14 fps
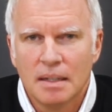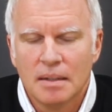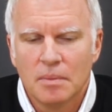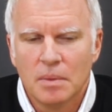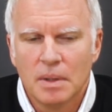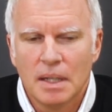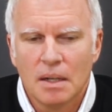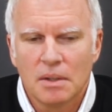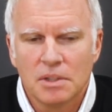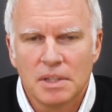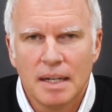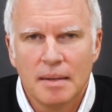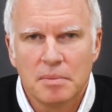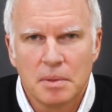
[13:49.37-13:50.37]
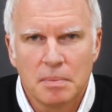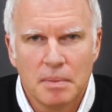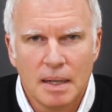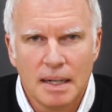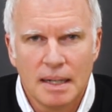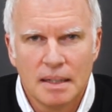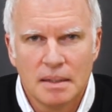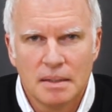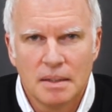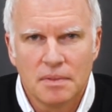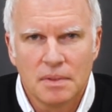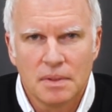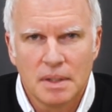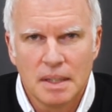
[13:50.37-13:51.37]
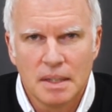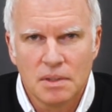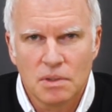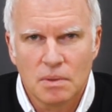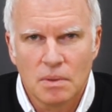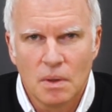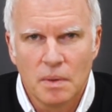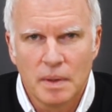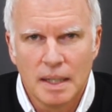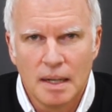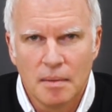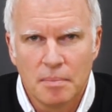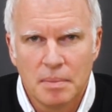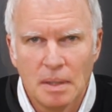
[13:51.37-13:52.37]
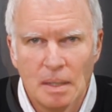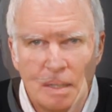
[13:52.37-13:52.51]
We are shaped by different things growing up.